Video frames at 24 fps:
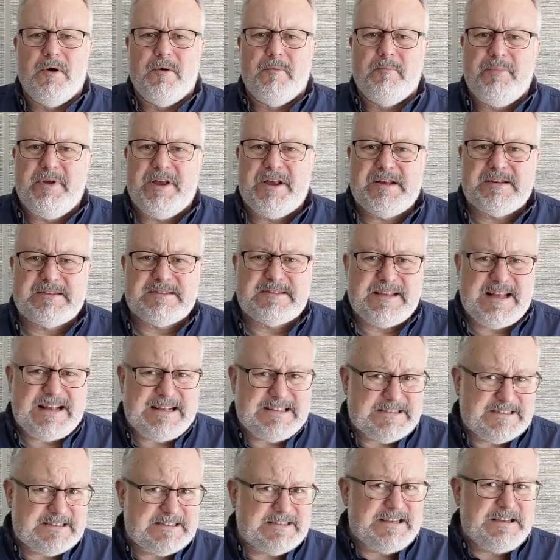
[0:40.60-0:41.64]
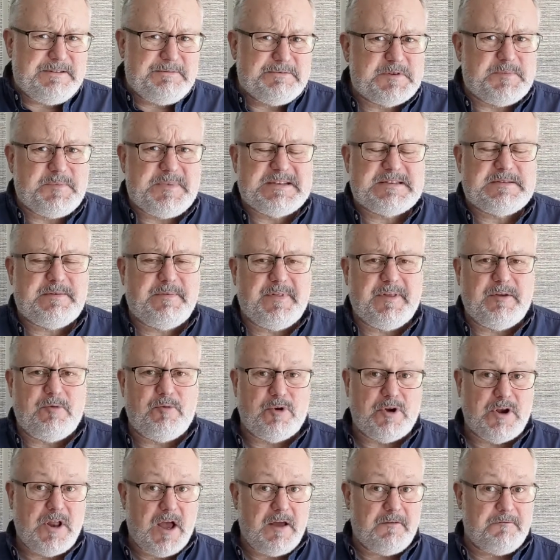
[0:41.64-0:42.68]
Because that seems to be something we're
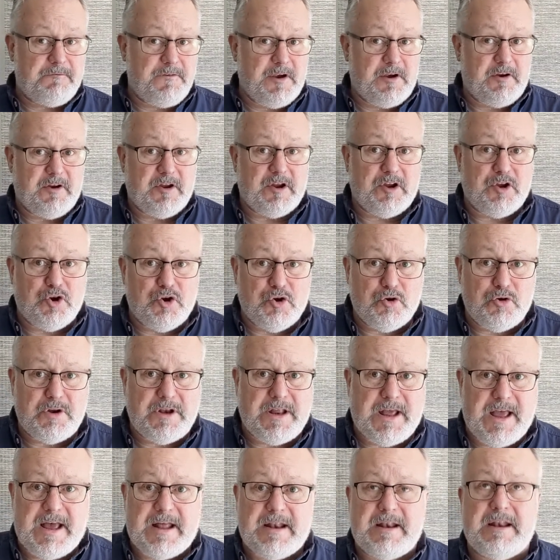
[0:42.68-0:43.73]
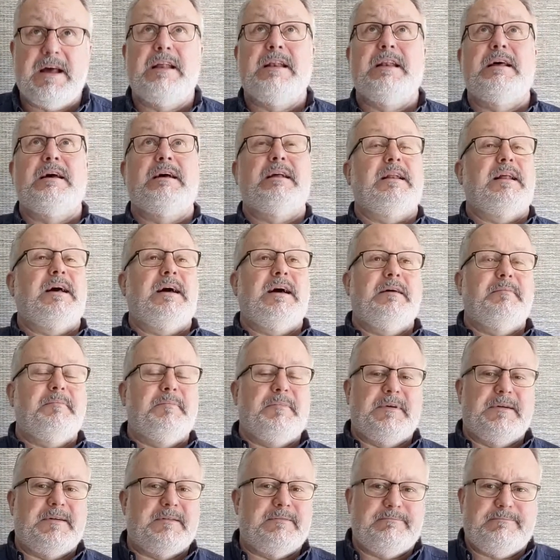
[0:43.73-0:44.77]
not very good at. And I'm
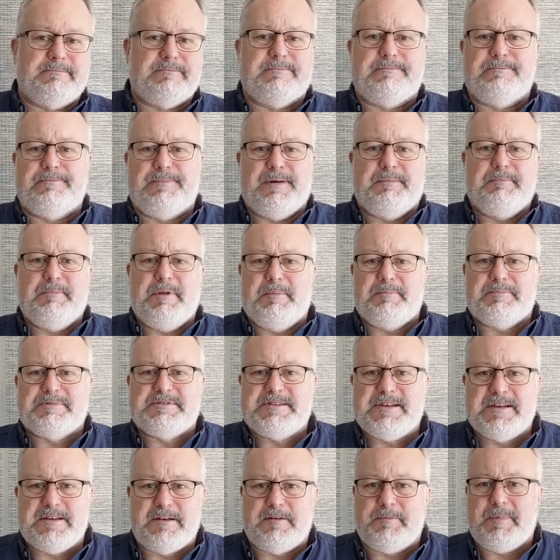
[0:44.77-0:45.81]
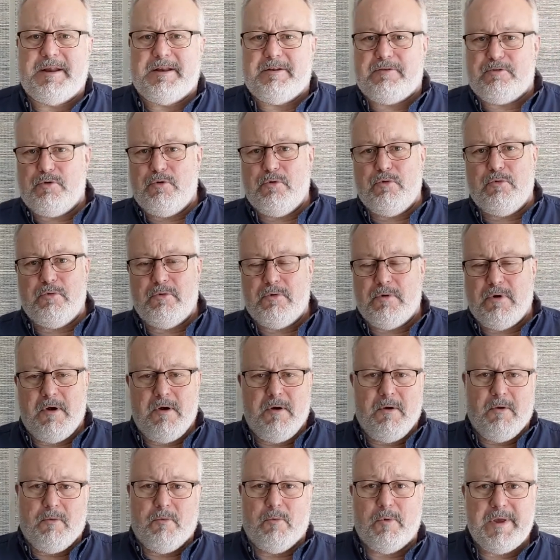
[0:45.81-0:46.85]
not particular about who
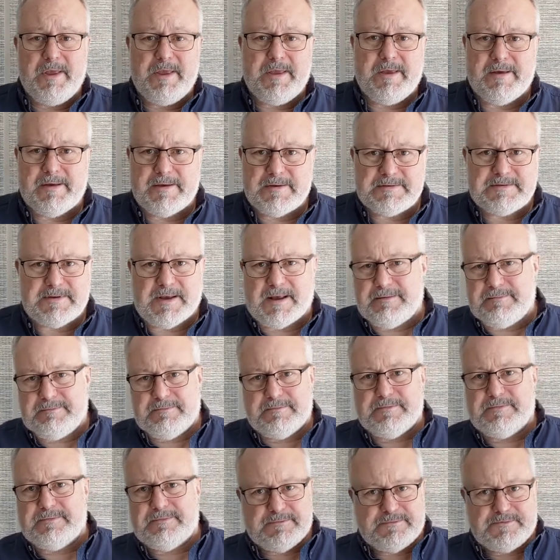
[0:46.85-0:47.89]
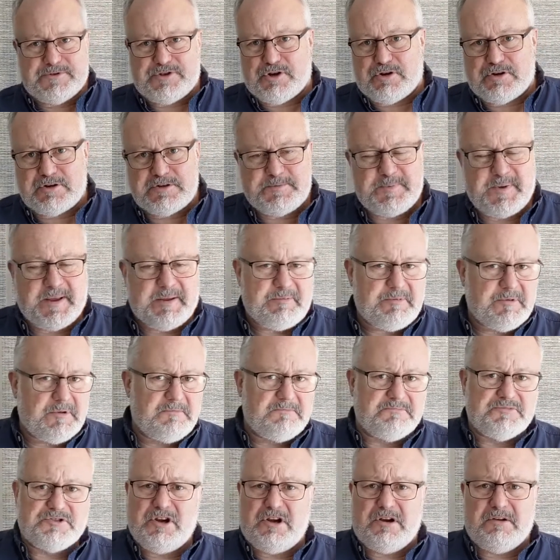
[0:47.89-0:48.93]
we is. Church people,
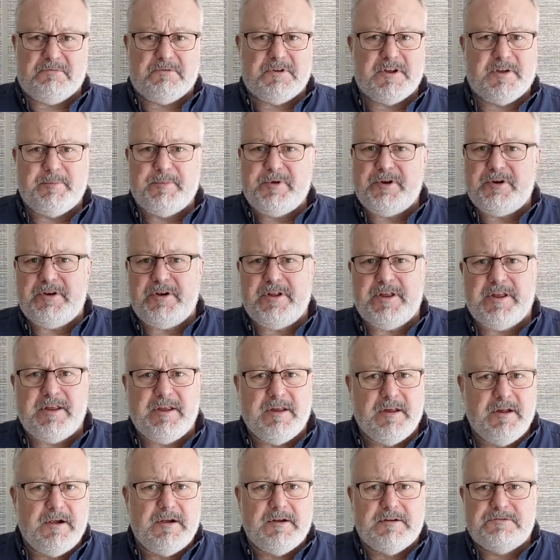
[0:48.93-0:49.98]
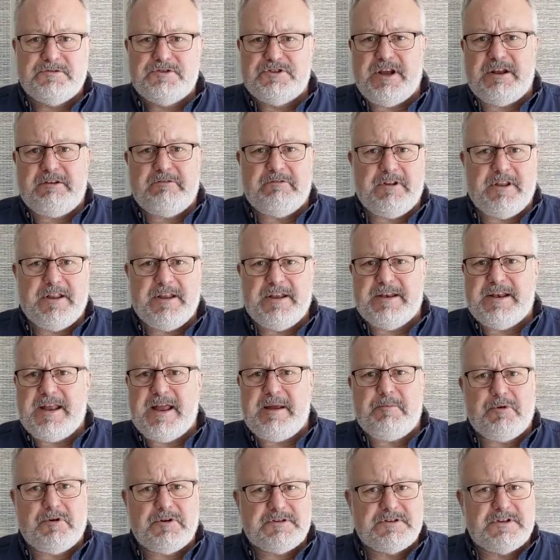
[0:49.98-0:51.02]
sure. Community, generally,
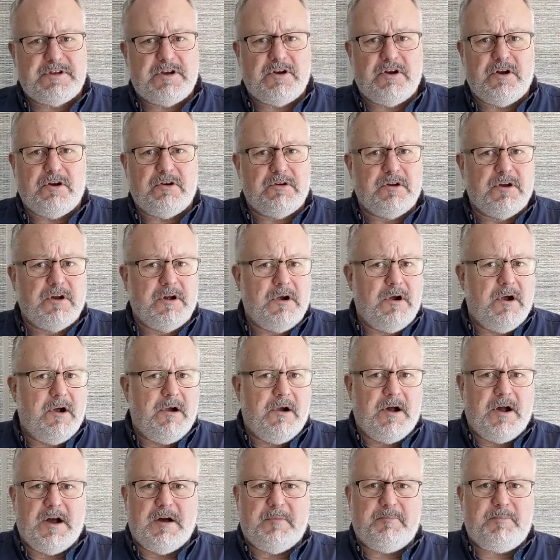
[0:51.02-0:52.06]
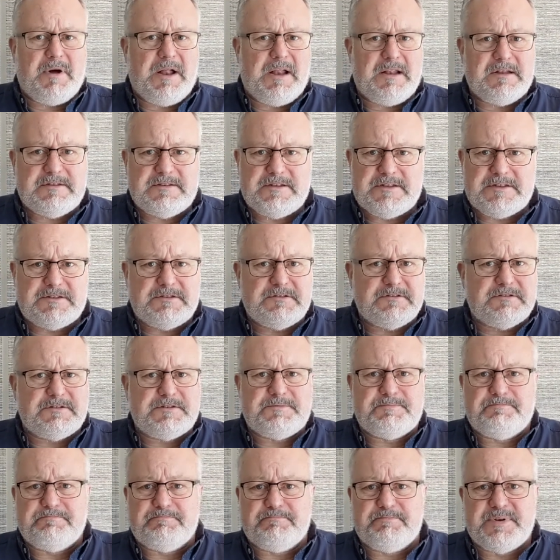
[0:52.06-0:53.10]
neighbors, politicians,
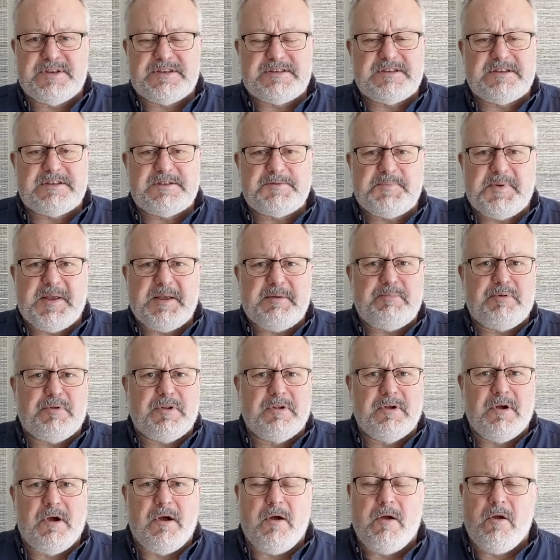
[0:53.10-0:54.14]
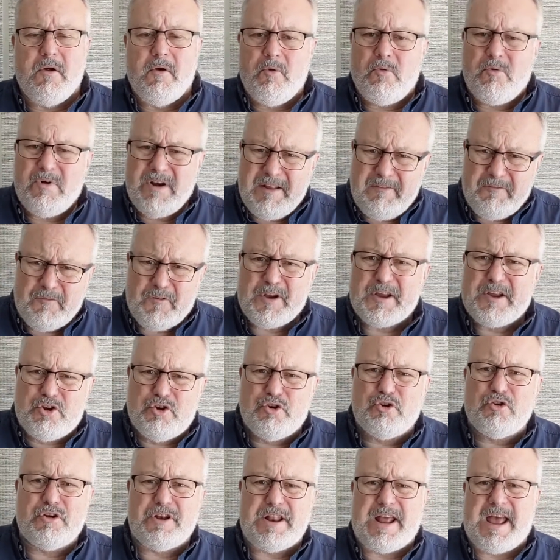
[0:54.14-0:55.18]
business people. We're not very
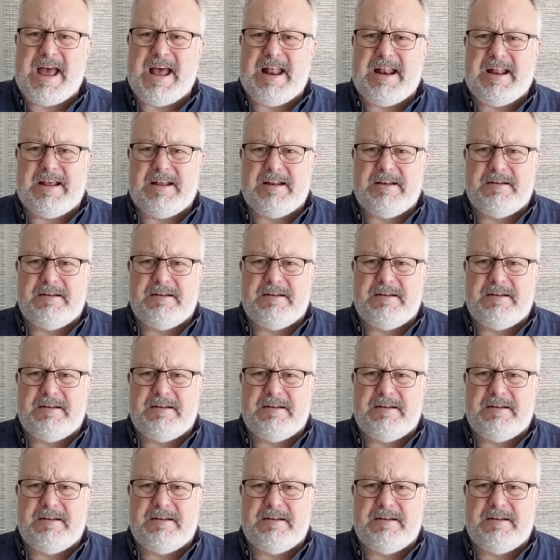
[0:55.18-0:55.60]
good at it.